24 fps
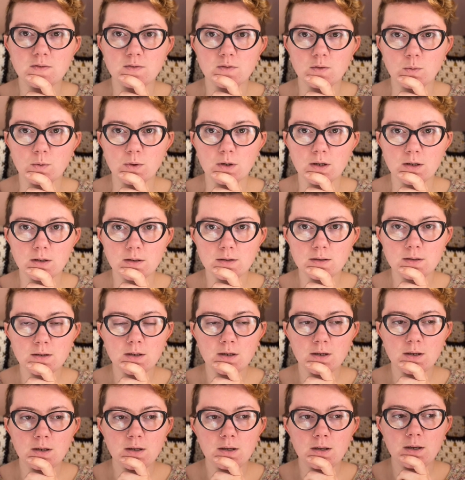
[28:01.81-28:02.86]
for one,
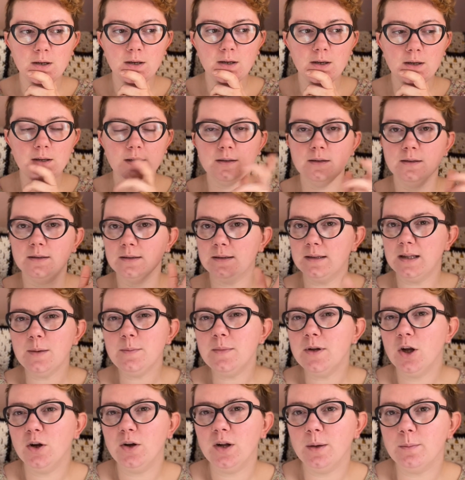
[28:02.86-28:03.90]
let
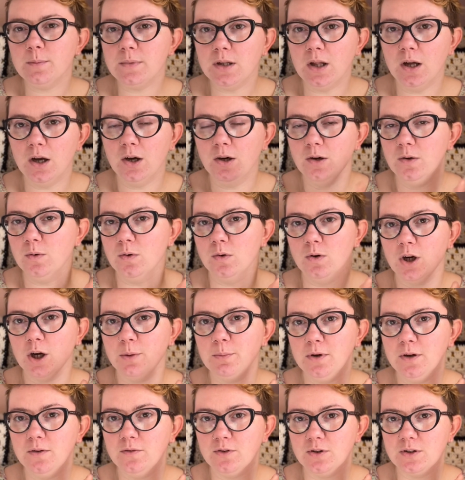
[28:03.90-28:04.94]
me know down below, or
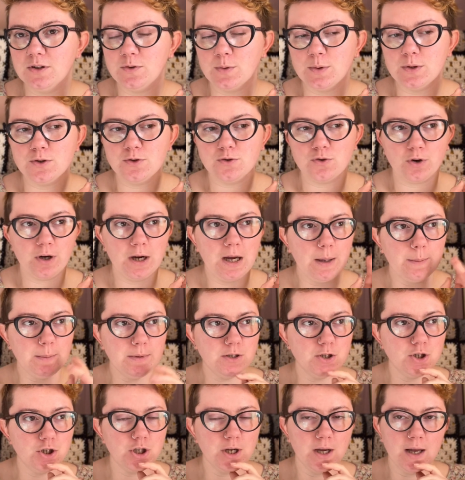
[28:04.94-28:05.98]
come over onto Instagram
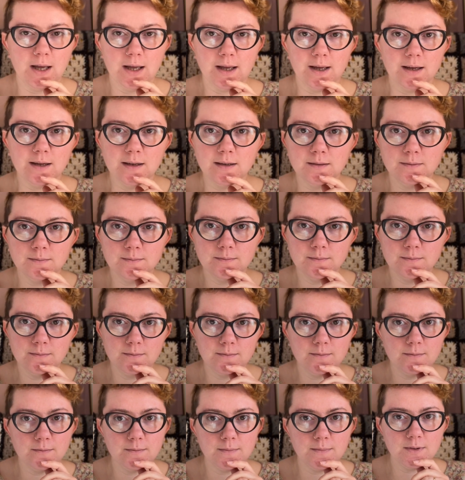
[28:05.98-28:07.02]
and share
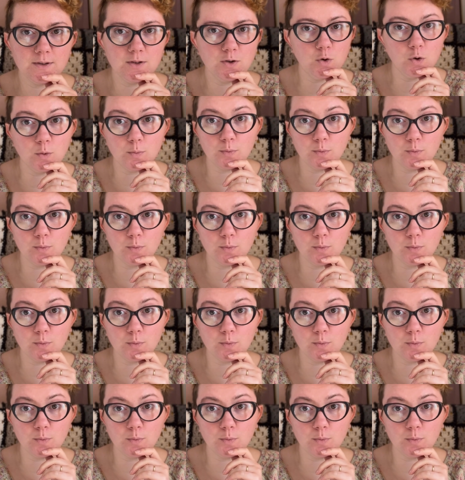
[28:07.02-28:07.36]
your